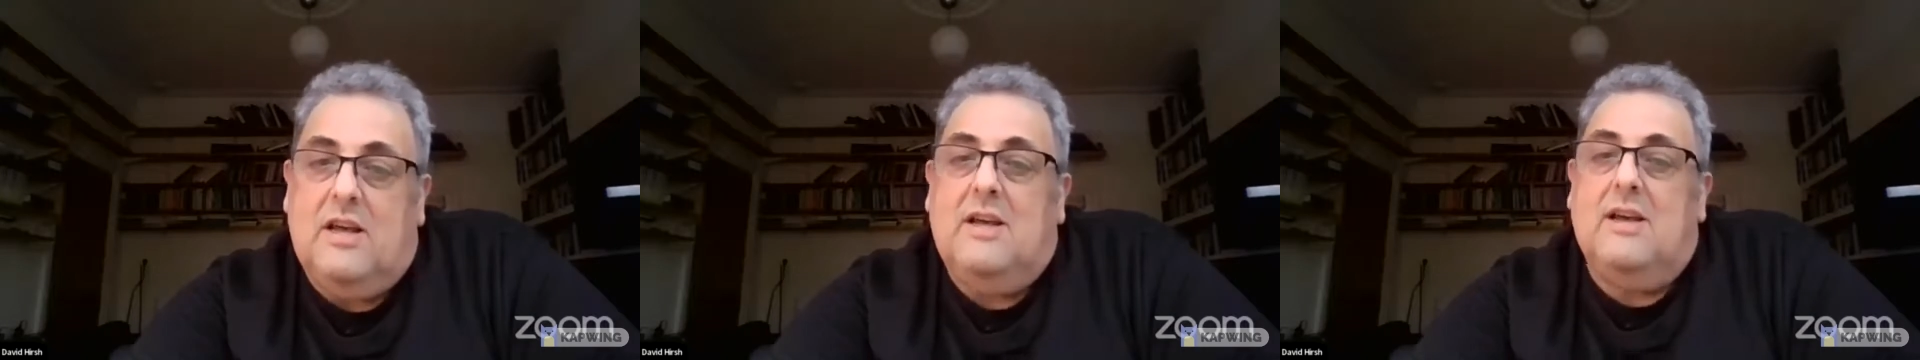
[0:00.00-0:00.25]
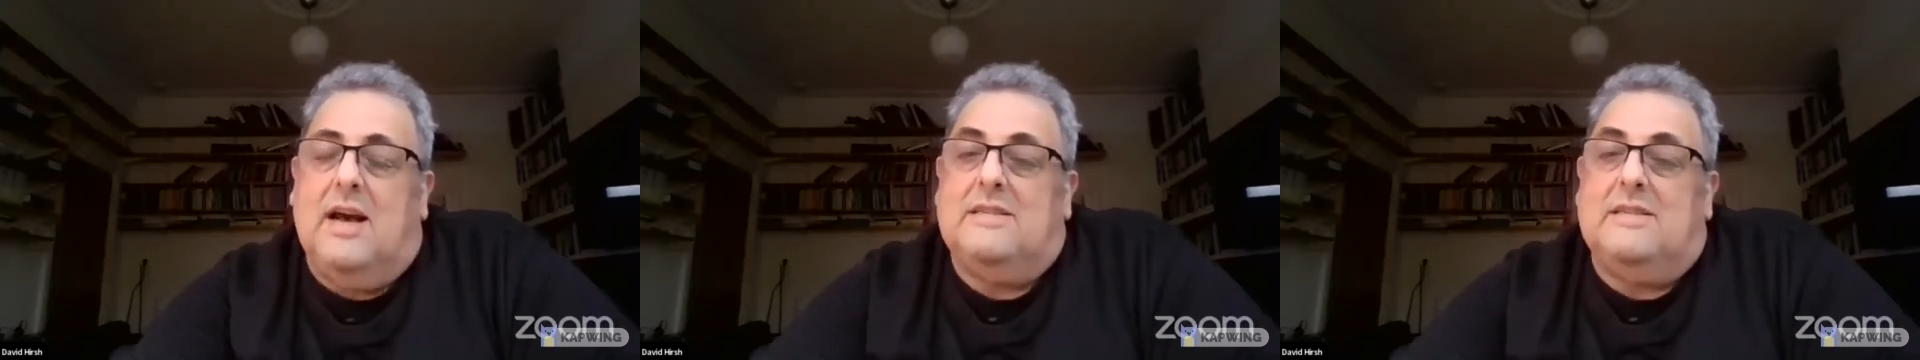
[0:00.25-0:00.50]

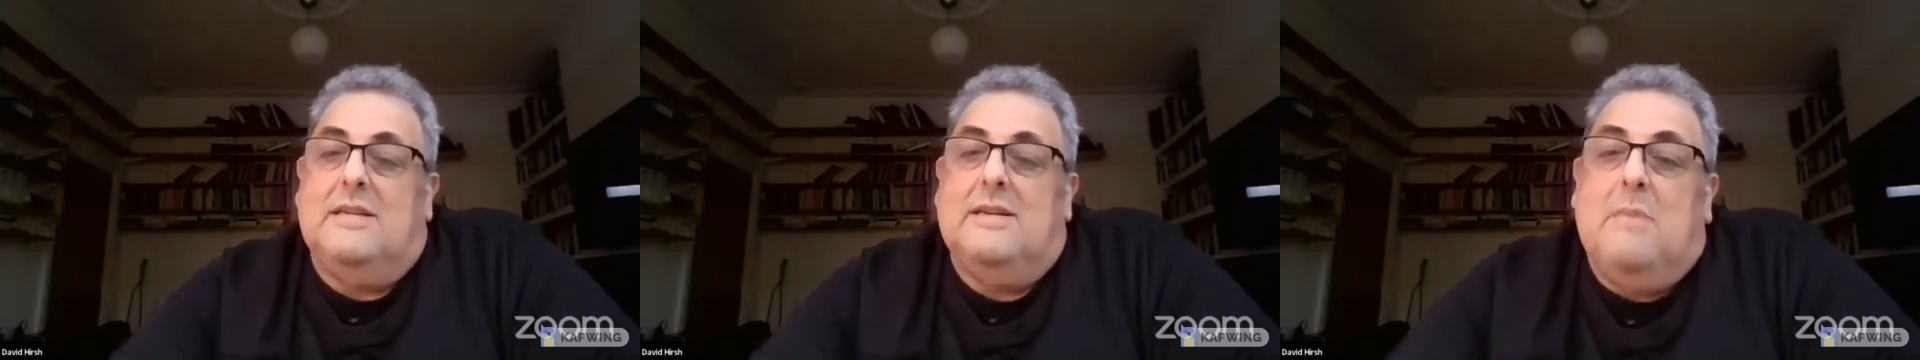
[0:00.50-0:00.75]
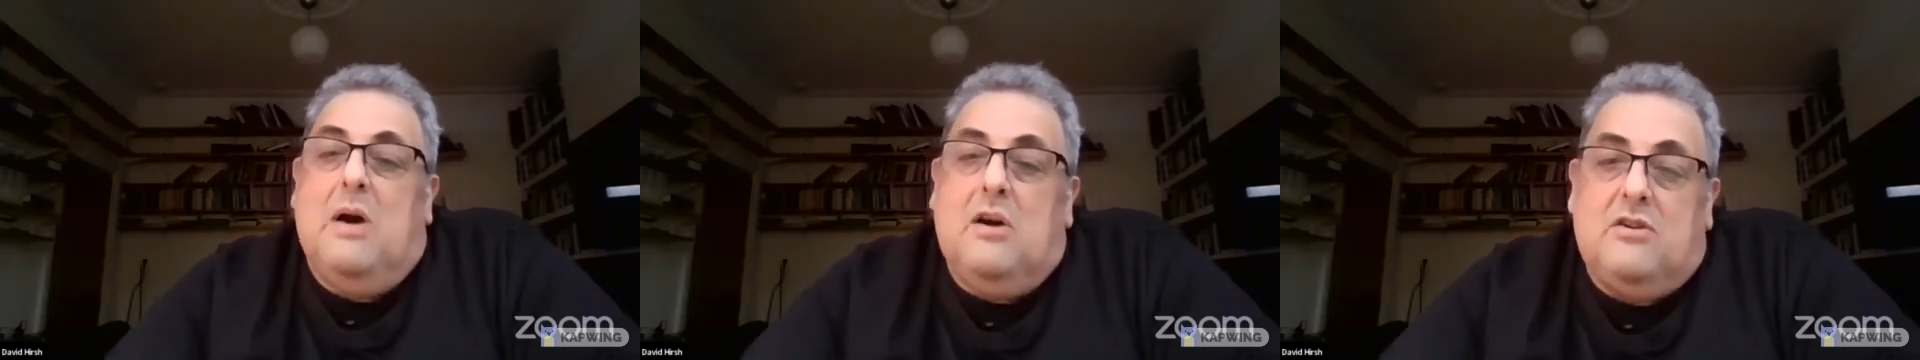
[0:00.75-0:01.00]
as an
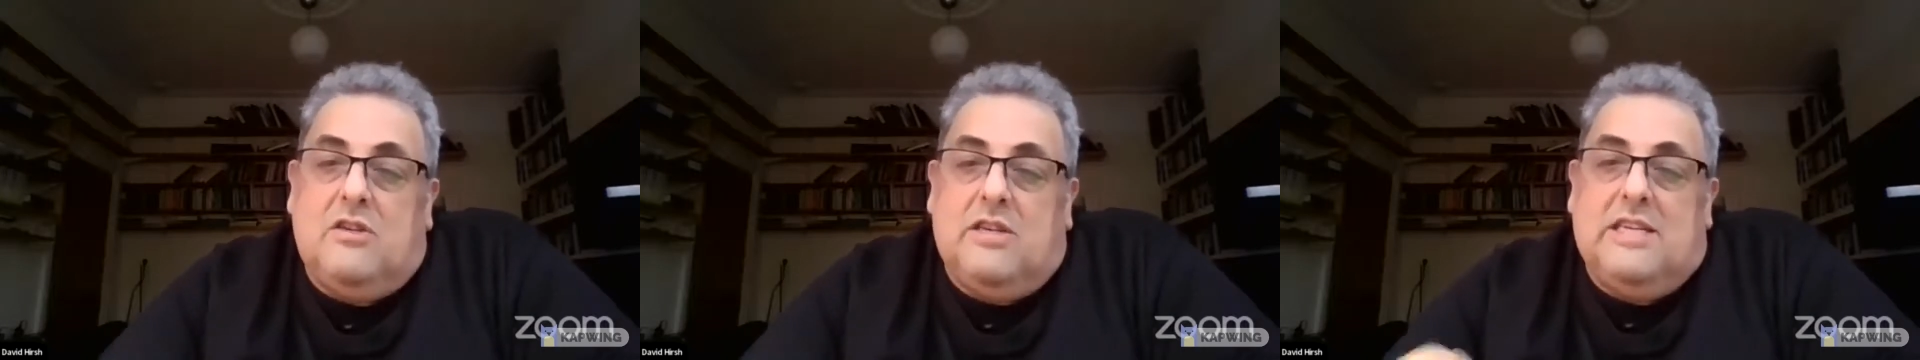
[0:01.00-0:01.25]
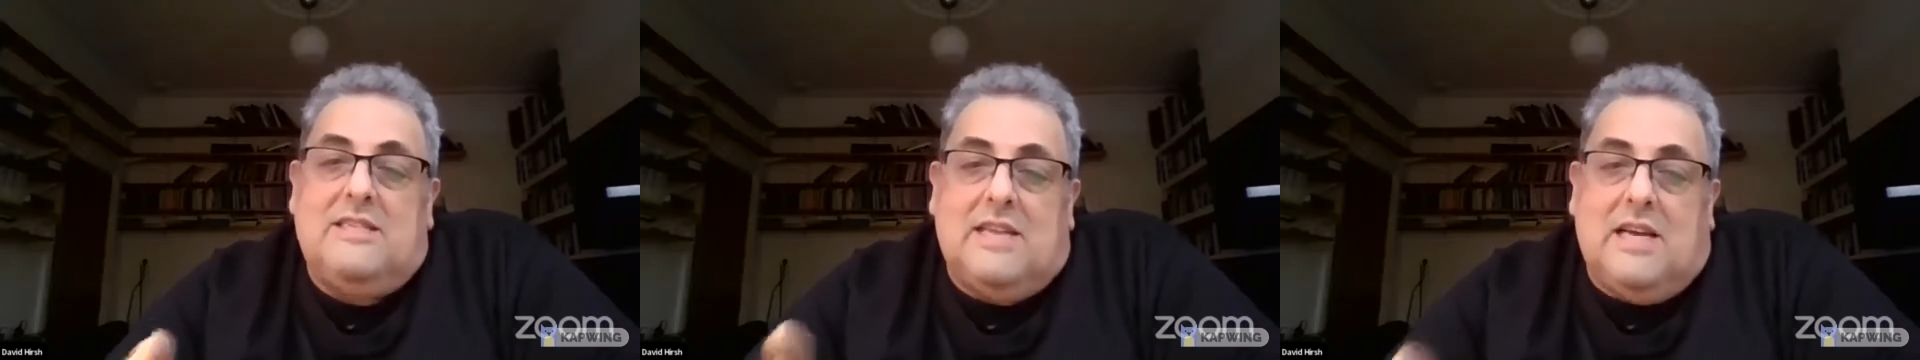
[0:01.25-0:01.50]
emotionally
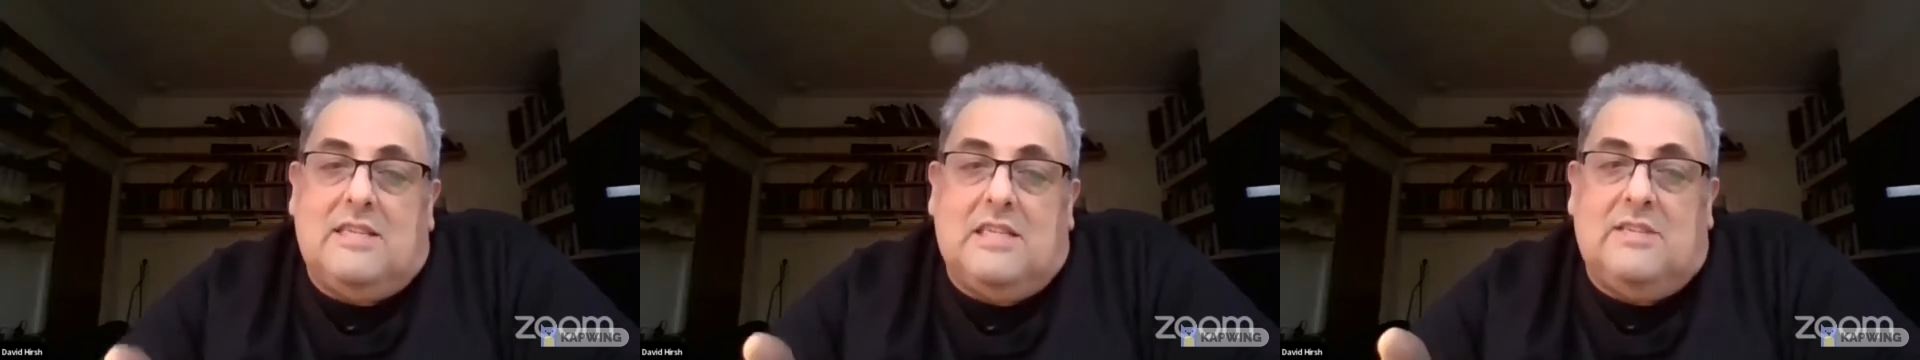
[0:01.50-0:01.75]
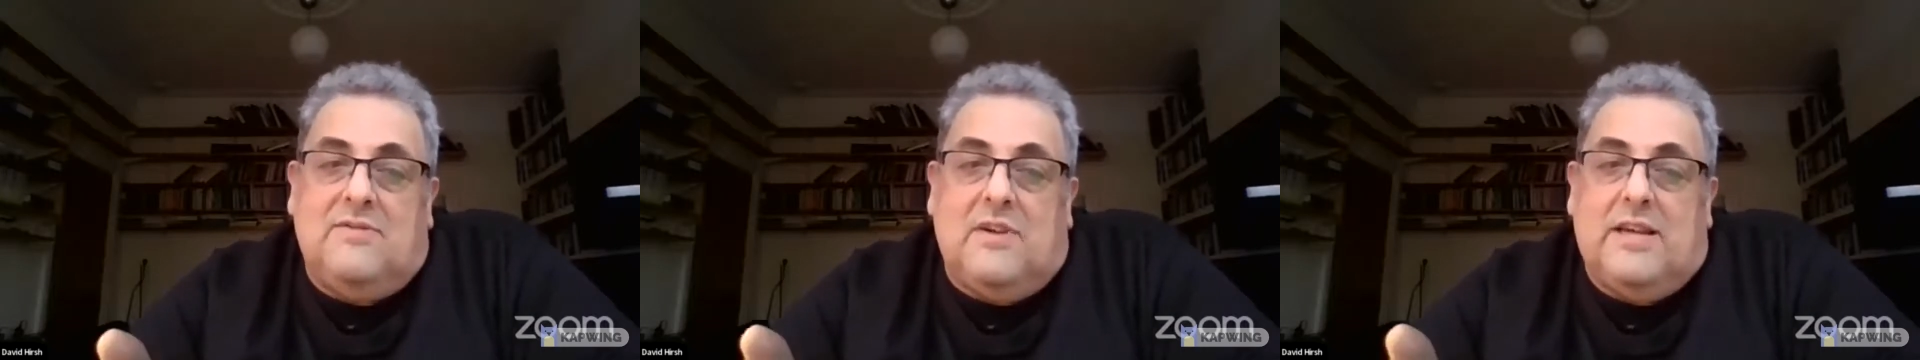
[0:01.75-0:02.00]

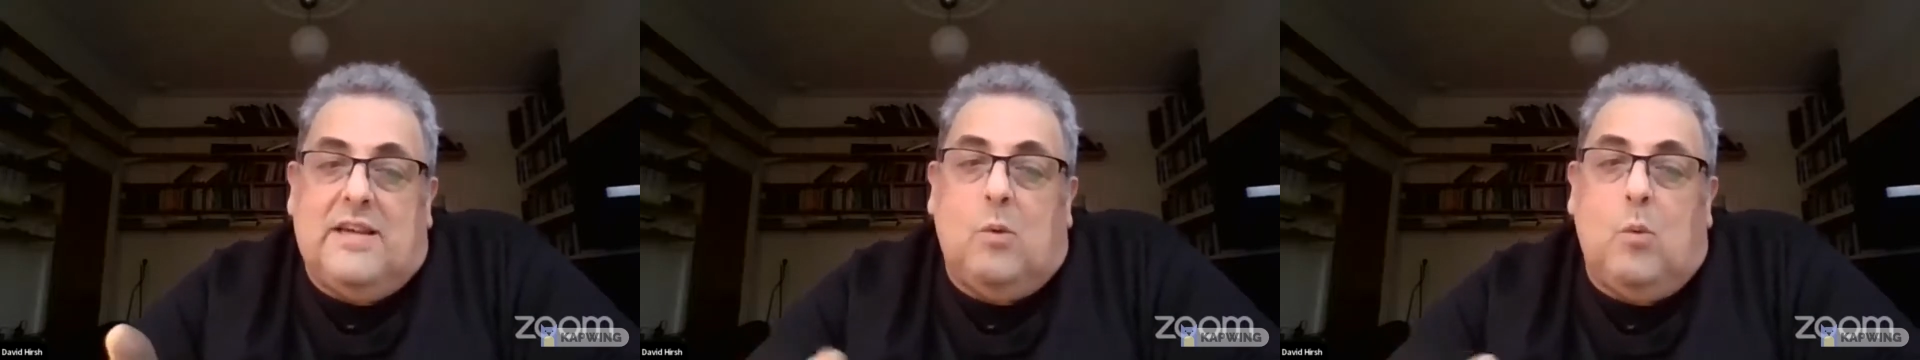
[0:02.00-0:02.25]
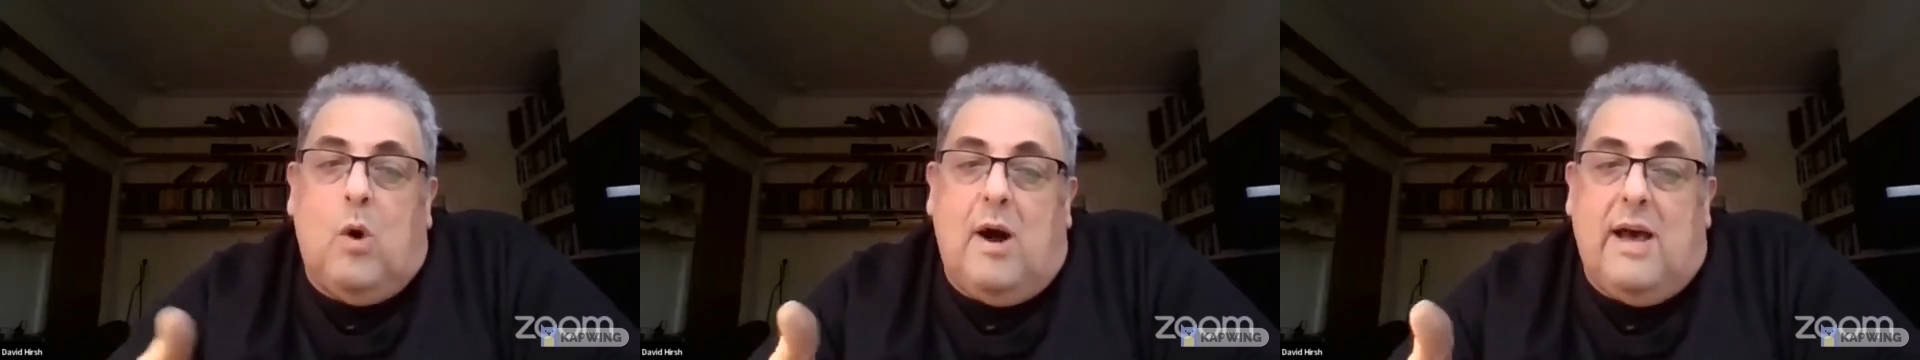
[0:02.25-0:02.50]
satisfying
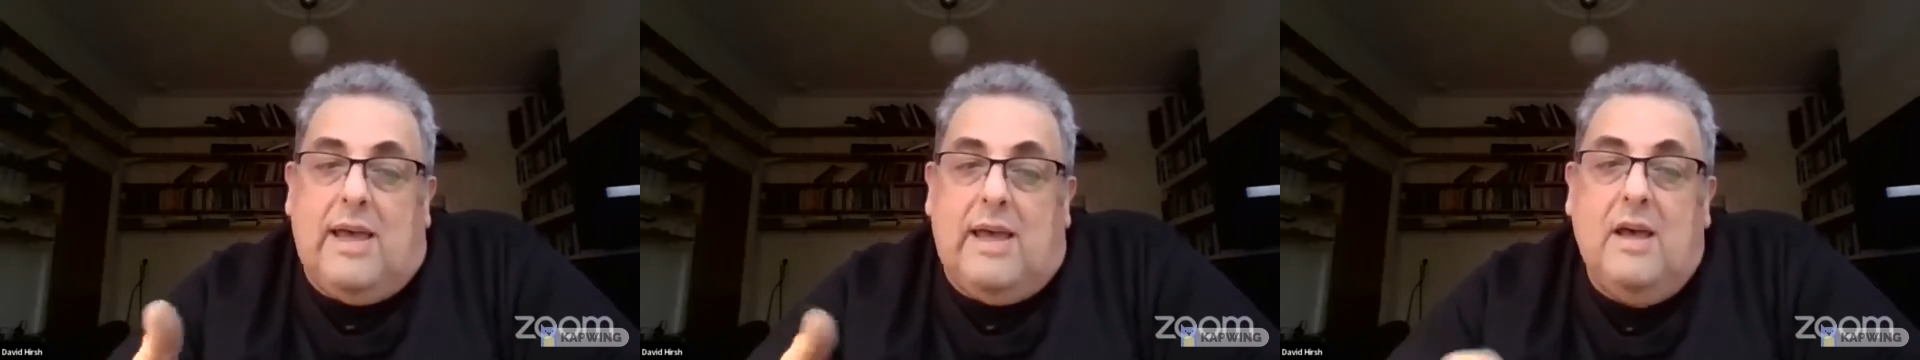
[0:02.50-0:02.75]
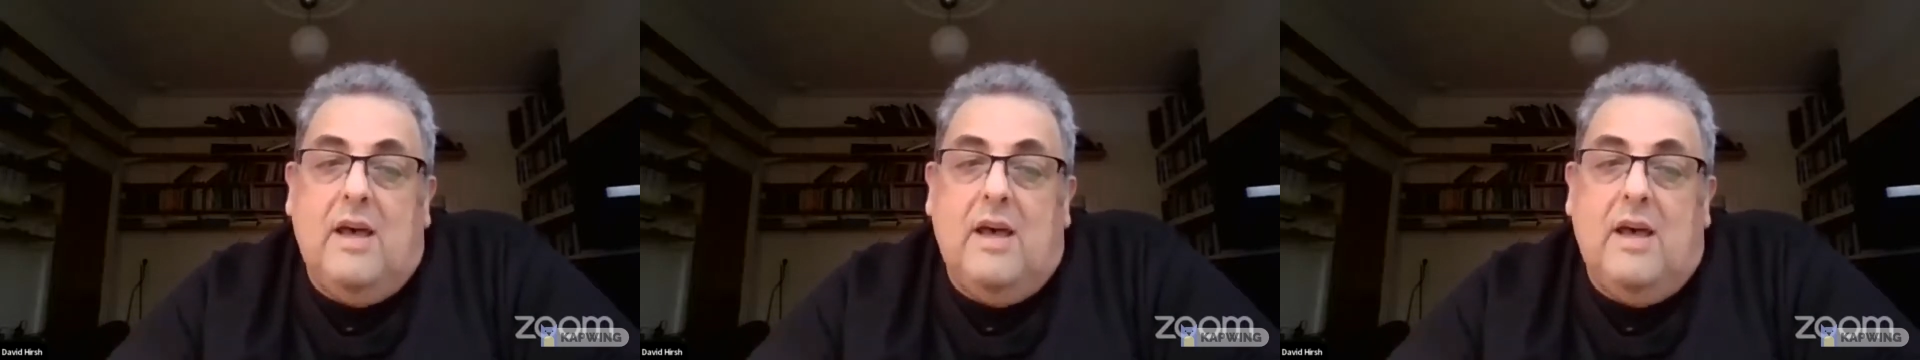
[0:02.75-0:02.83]
way